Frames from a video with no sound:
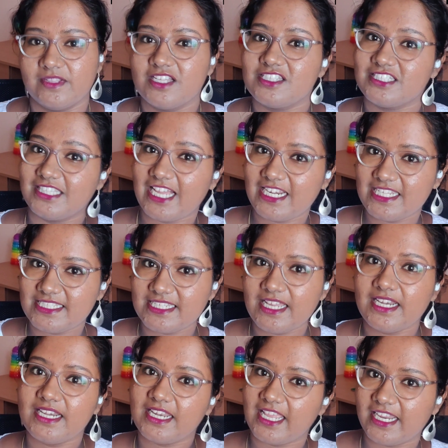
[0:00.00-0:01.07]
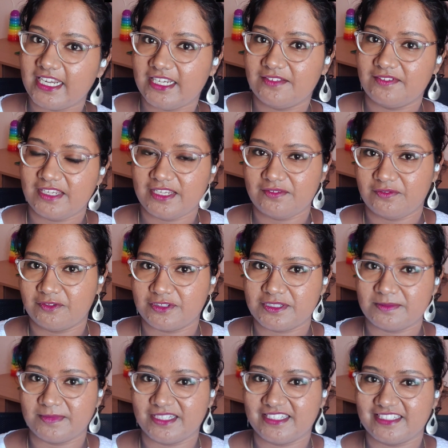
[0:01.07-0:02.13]
So that is a negative
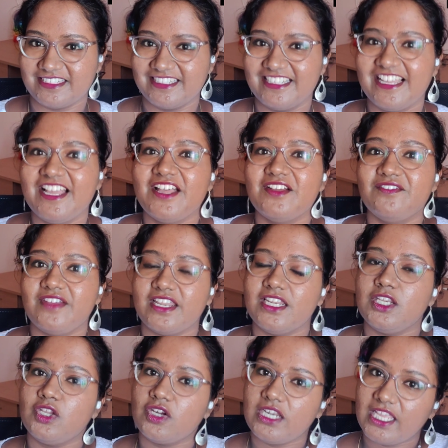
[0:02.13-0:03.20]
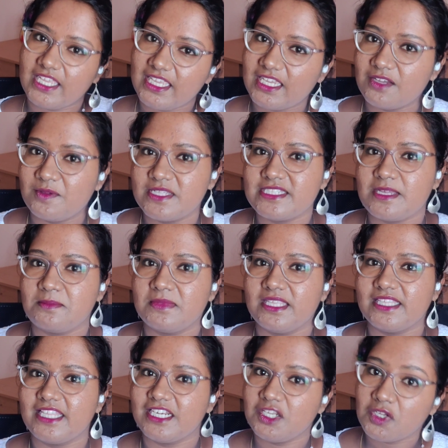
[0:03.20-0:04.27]
reinforcement, wherein you're taking away
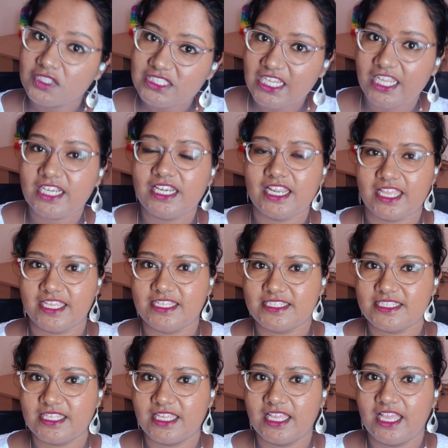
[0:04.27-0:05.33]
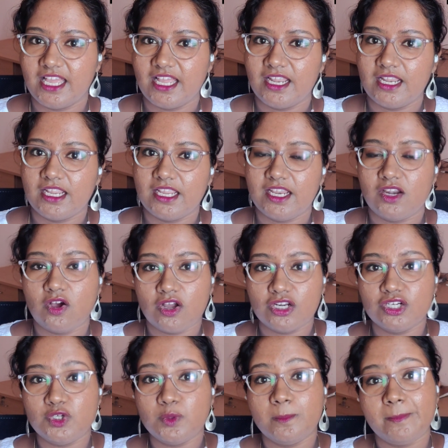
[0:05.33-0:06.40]
something that your child likes in
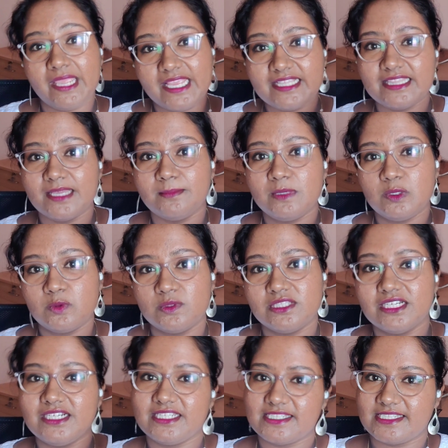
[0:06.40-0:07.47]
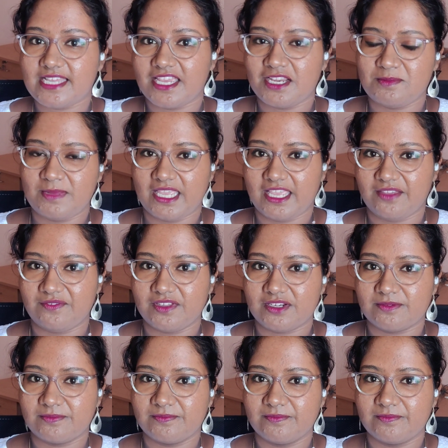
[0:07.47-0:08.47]
order to make them do the desired behavior.